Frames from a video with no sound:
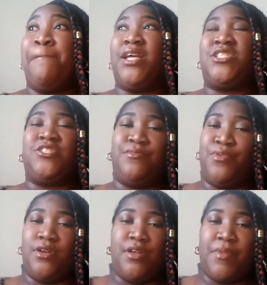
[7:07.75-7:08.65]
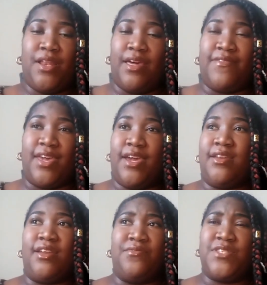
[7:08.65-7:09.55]
But she put it in my left
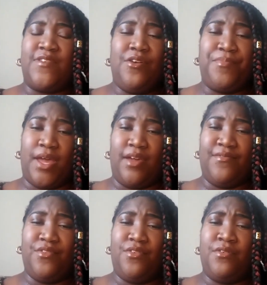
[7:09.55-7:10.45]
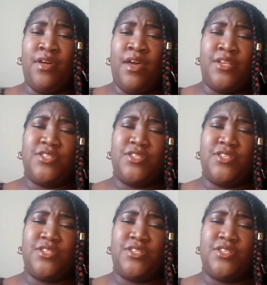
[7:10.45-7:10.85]
hand and it was very painful.